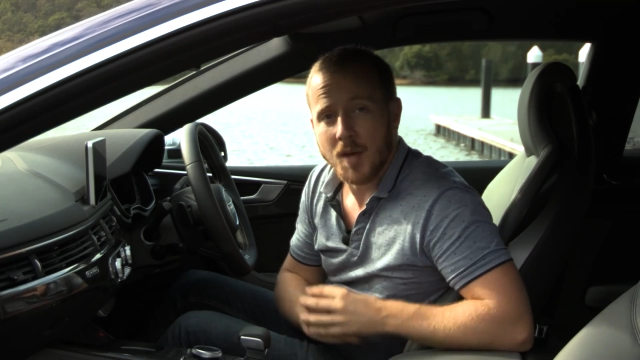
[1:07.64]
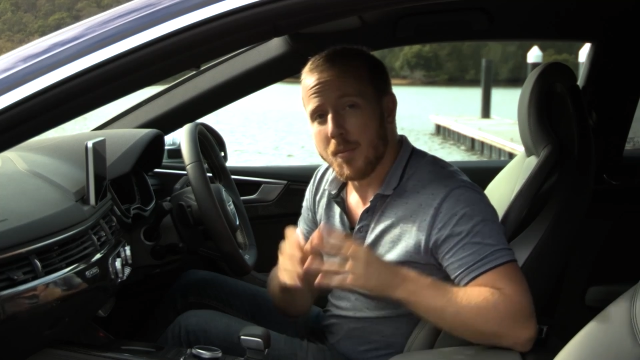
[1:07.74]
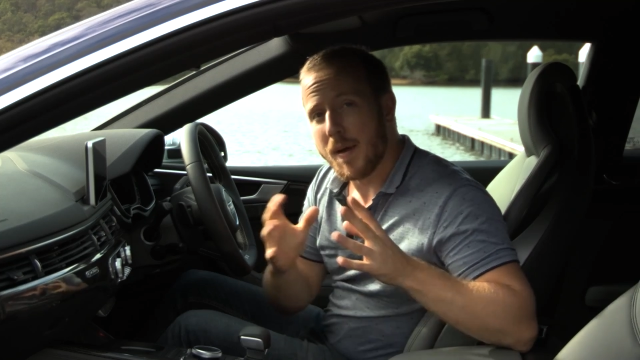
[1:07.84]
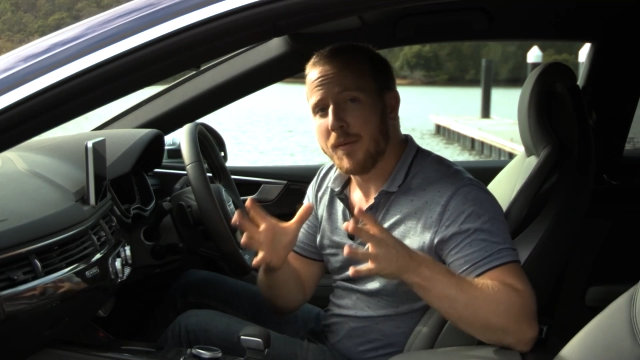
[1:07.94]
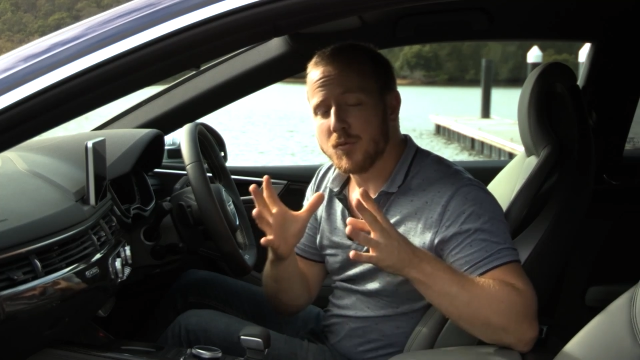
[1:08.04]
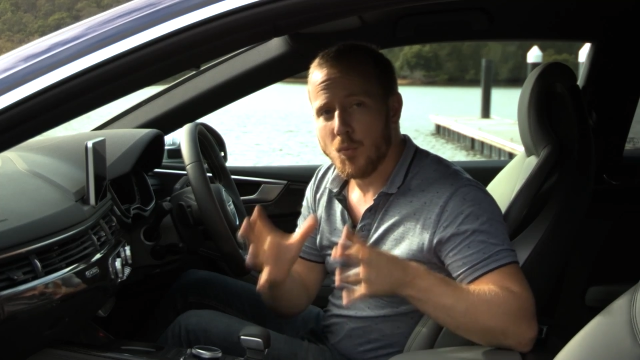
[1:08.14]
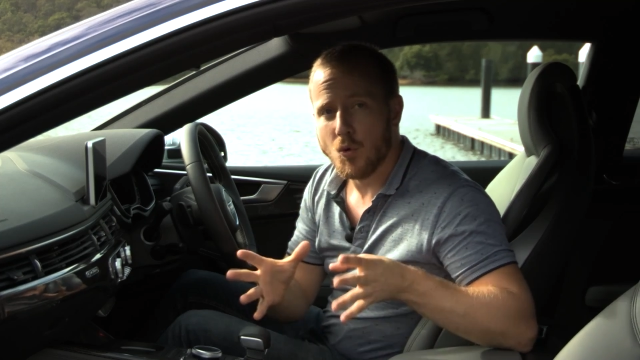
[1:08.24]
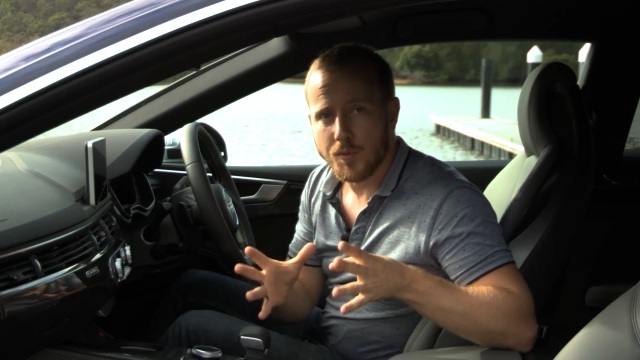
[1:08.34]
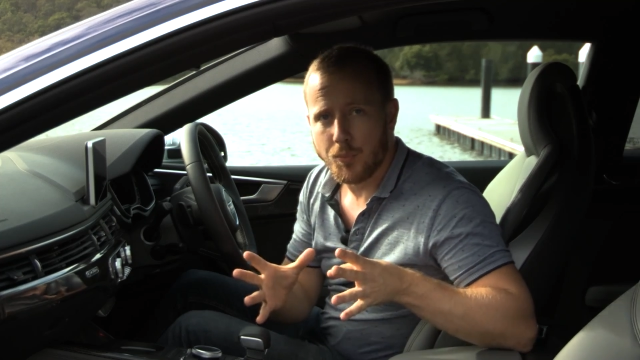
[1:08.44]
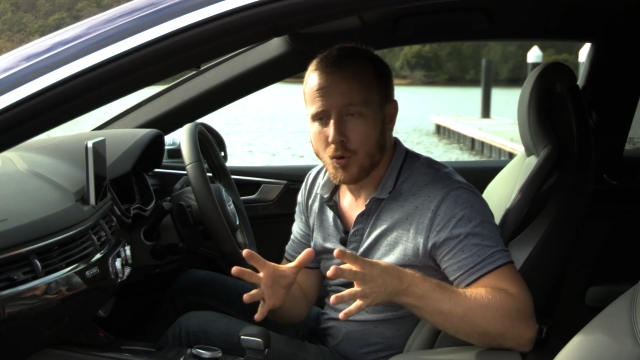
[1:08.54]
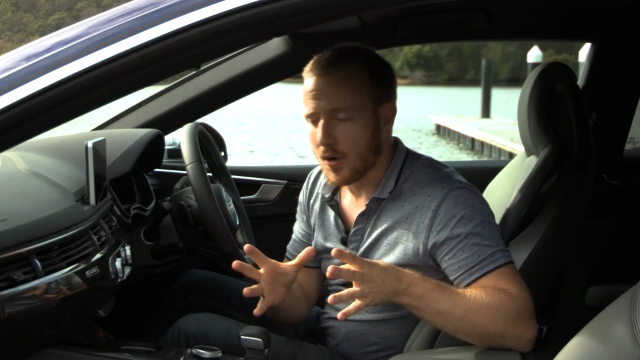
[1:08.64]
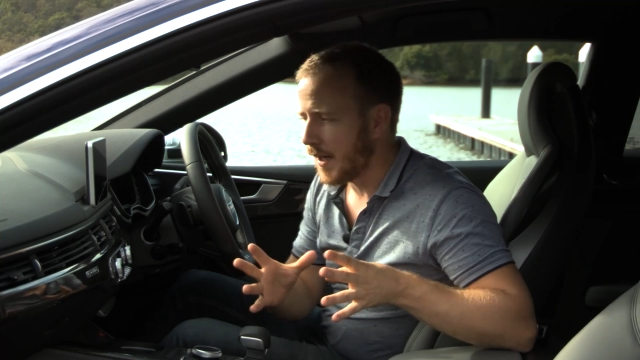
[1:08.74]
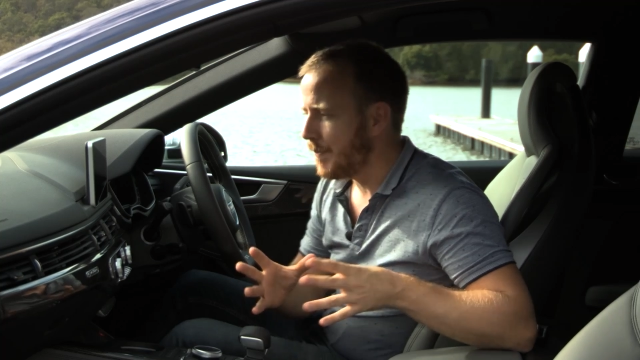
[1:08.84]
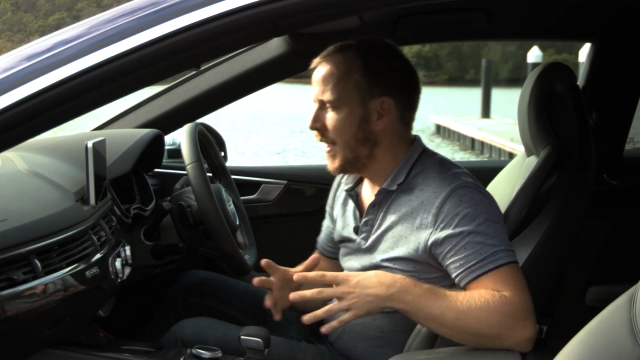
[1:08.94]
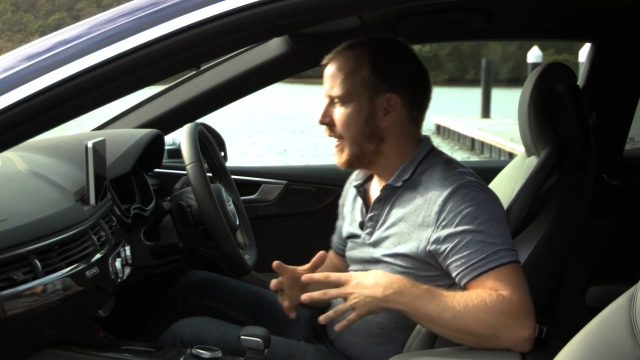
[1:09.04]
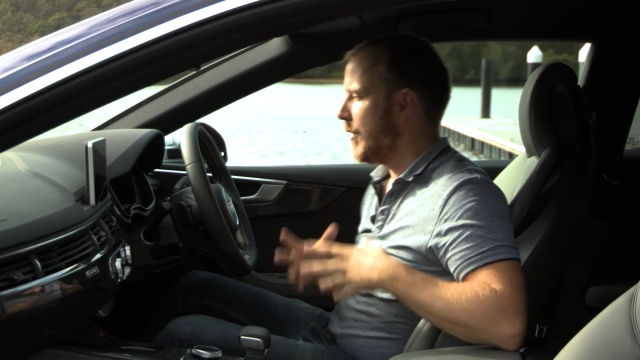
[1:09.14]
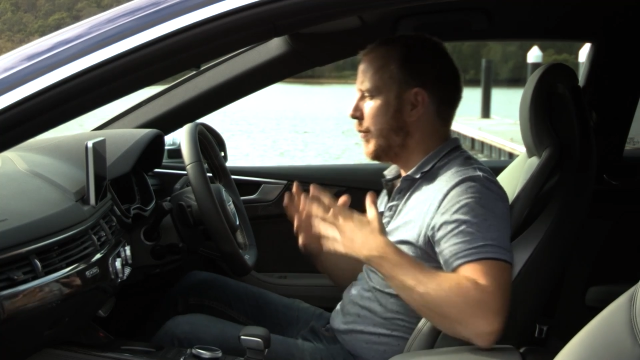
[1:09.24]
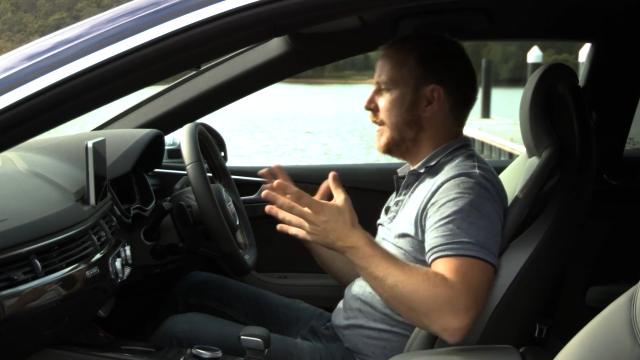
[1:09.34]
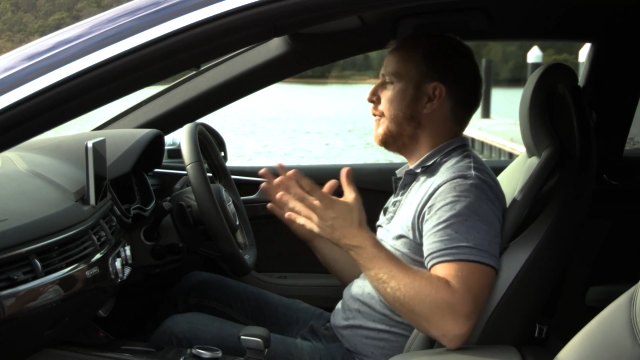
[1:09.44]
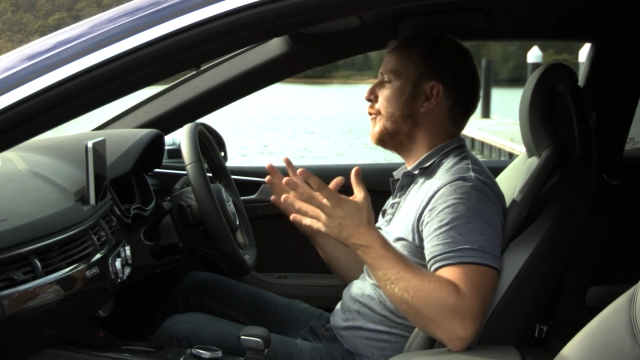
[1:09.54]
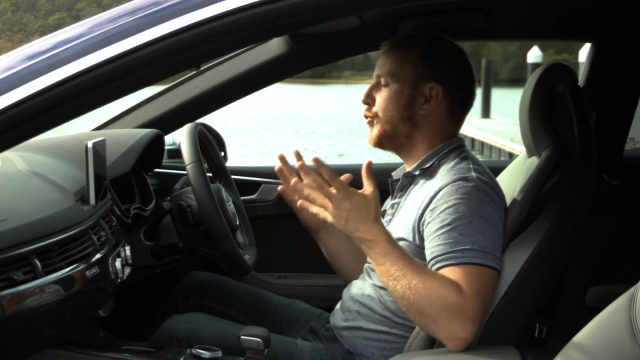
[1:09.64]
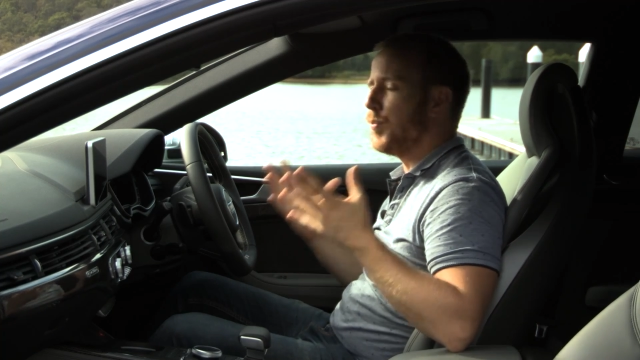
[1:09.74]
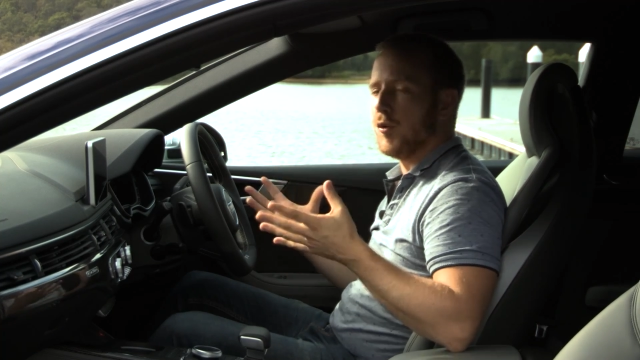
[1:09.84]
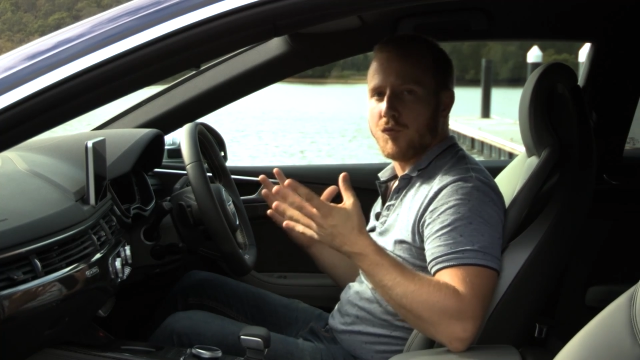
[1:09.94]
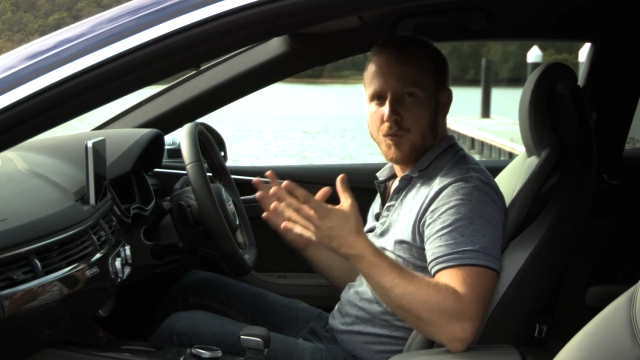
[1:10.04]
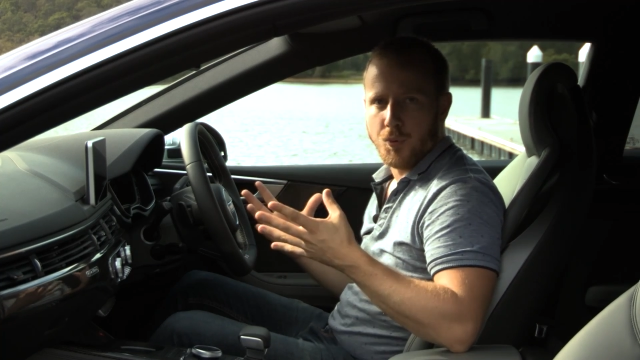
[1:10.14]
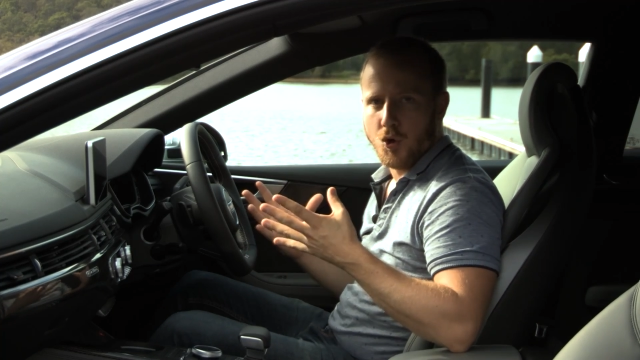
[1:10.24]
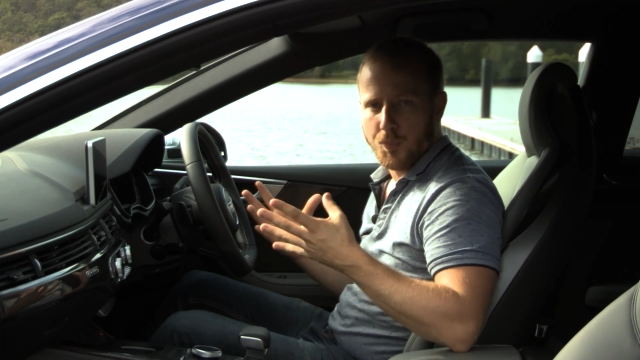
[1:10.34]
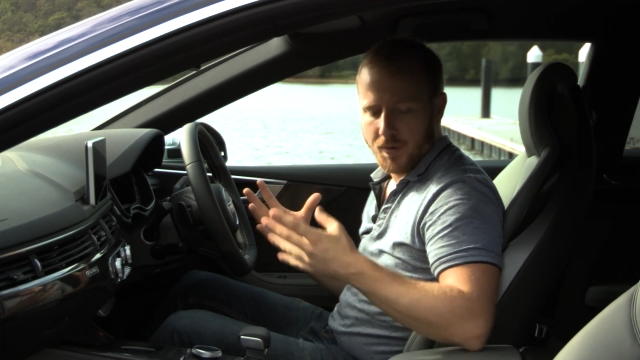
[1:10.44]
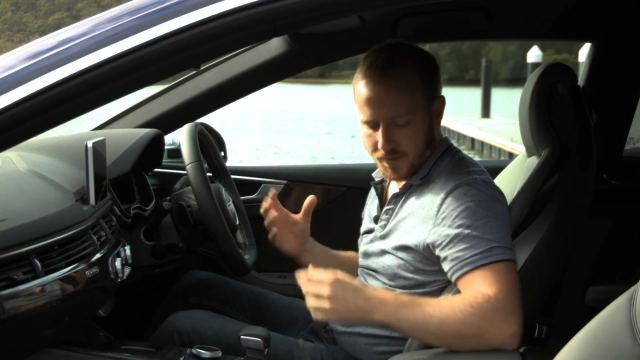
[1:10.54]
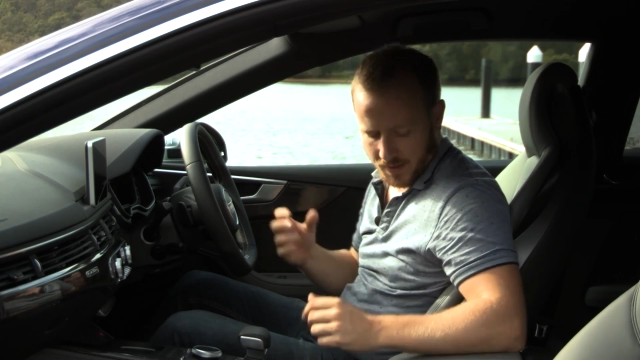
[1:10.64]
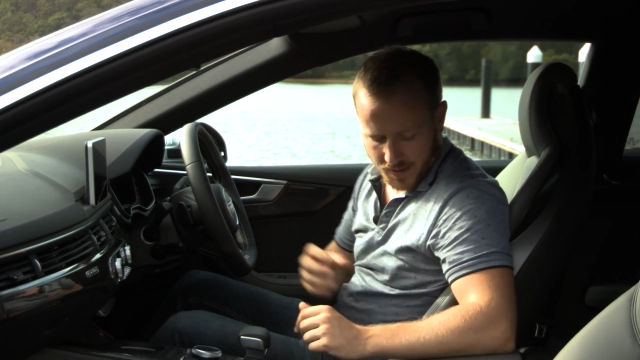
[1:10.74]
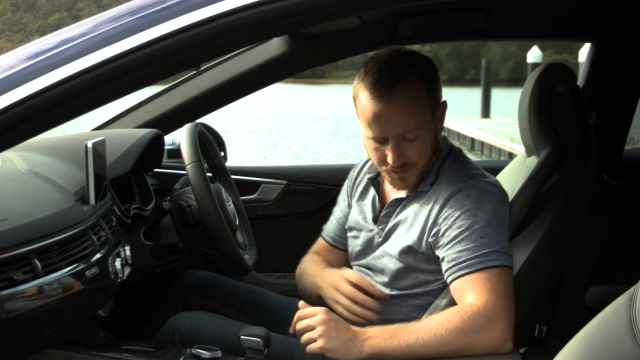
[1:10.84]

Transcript: But perhaps more importantly, it really feels built for purpose.